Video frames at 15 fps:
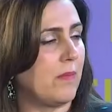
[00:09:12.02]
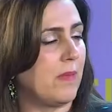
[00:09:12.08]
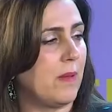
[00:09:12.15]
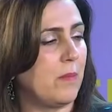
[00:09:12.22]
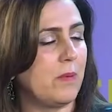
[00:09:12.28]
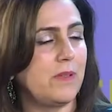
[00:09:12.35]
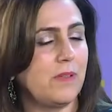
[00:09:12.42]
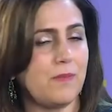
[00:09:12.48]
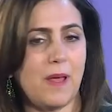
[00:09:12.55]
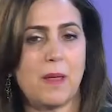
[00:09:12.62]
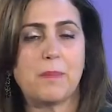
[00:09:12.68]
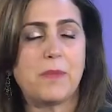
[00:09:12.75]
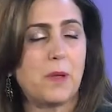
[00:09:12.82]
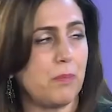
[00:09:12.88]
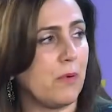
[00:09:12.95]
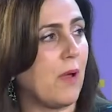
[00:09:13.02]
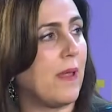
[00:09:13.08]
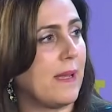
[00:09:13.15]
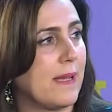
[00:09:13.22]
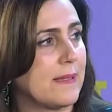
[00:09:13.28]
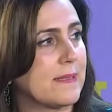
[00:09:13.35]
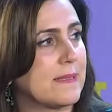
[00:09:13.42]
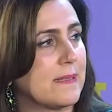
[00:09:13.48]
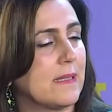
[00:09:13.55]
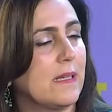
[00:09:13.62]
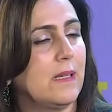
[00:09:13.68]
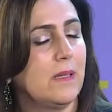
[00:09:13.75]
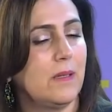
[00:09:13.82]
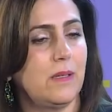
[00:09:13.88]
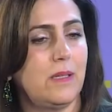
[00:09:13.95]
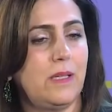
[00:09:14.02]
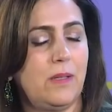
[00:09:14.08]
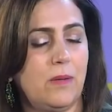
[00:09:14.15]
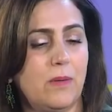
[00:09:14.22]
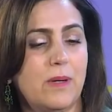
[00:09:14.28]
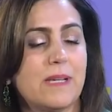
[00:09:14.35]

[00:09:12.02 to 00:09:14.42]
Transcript: they would develop their products, you know,